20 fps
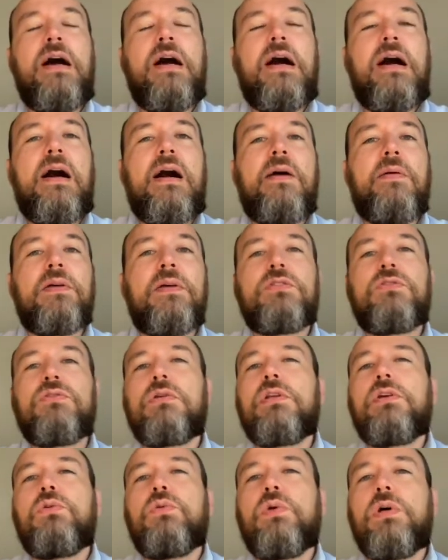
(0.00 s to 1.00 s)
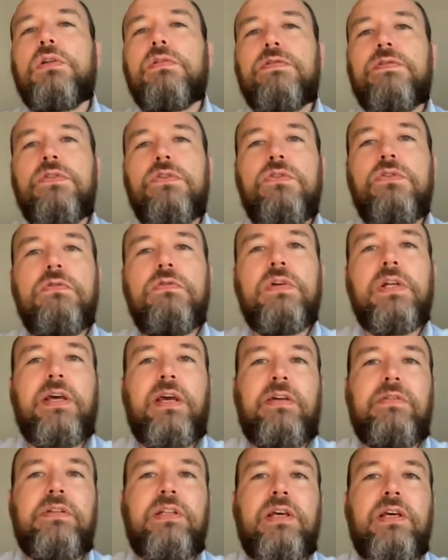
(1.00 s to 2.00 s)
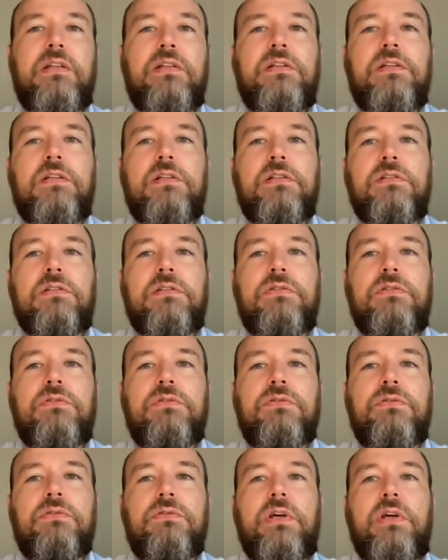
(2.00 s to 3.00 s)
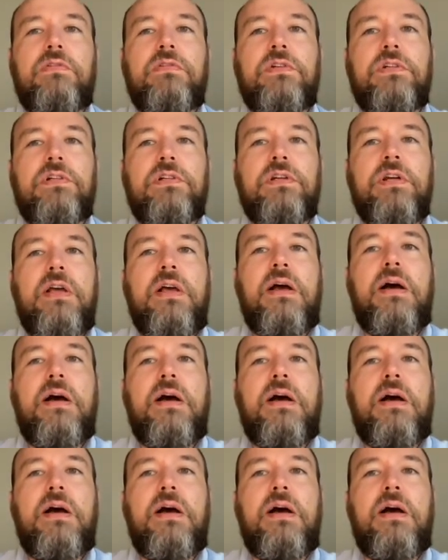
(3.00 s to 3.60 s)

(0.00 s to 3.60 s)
and certainly quite a few that I haven't had a chance to cover.